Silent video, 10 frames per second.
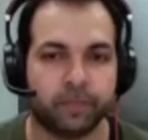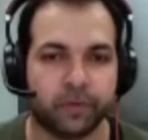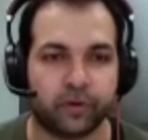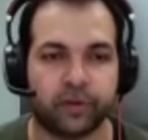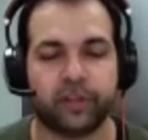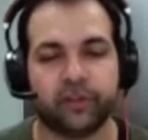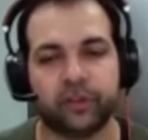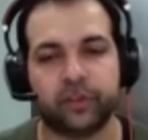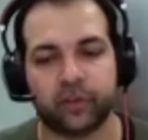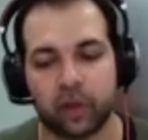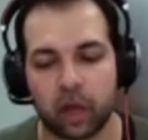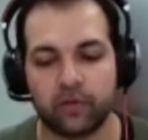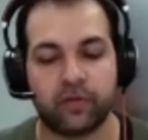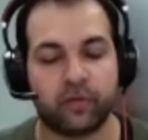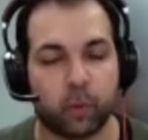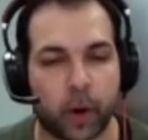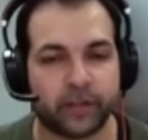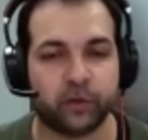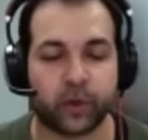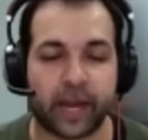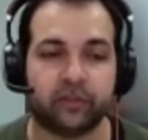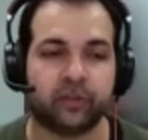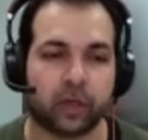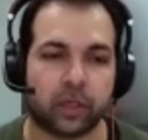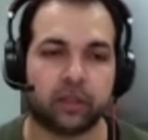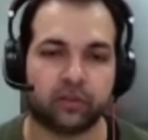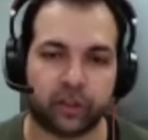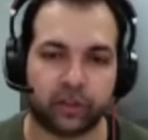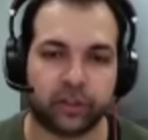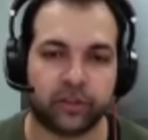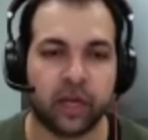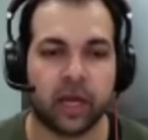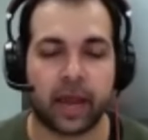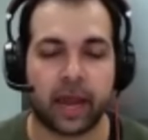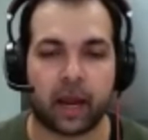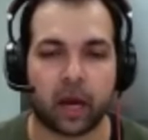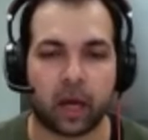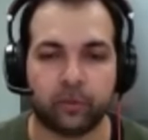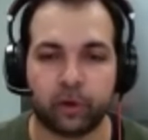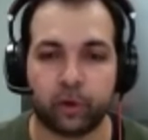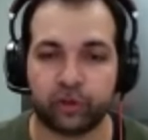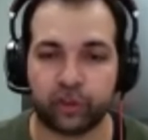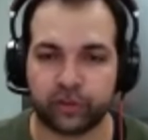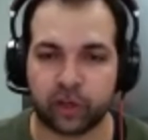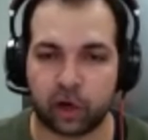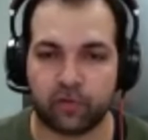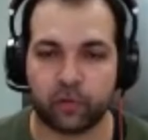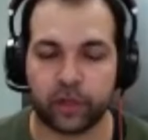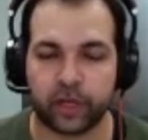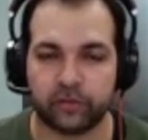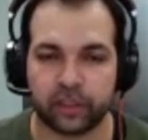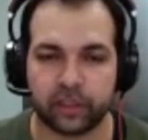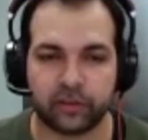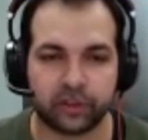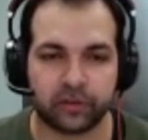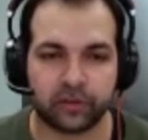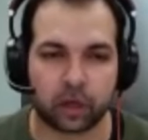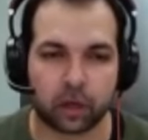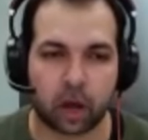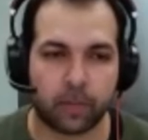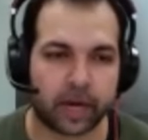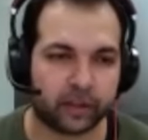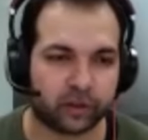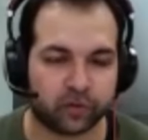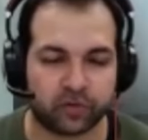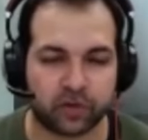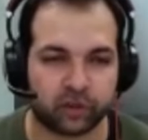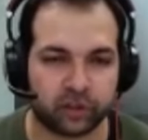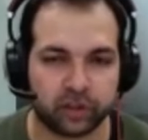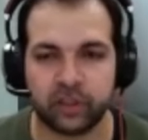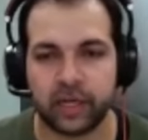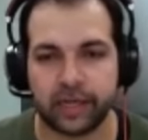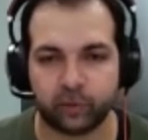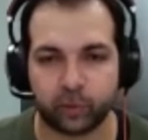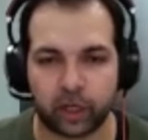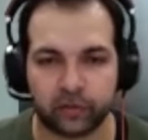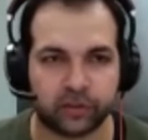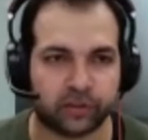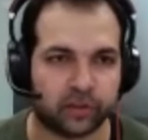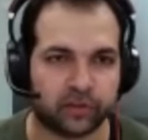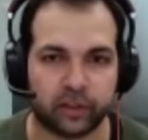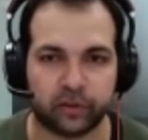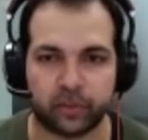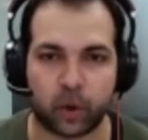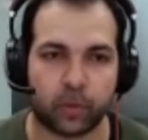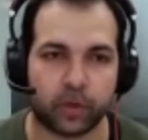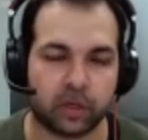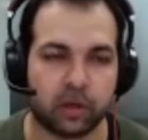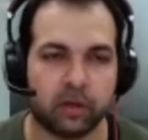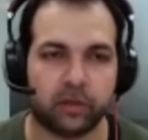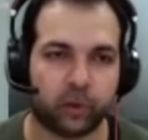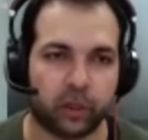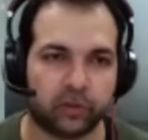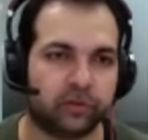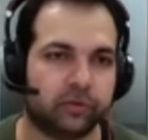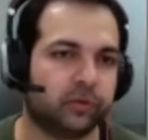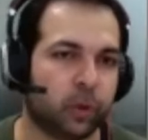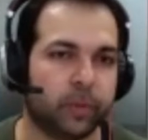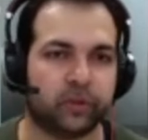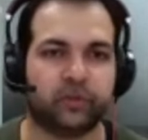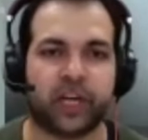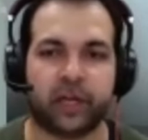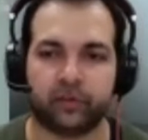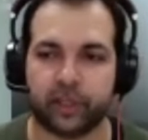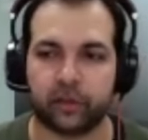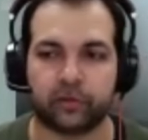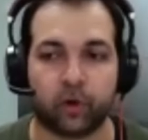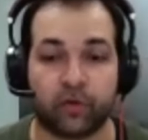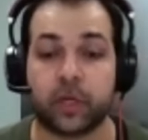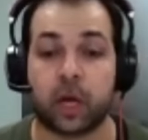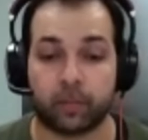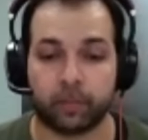So there's a lot of different ways you can start to consider this, and HubSpot originally started off with this, and it's got a combination of touchless as well as inside sales at the moment, as well as small bits of channel sales over time.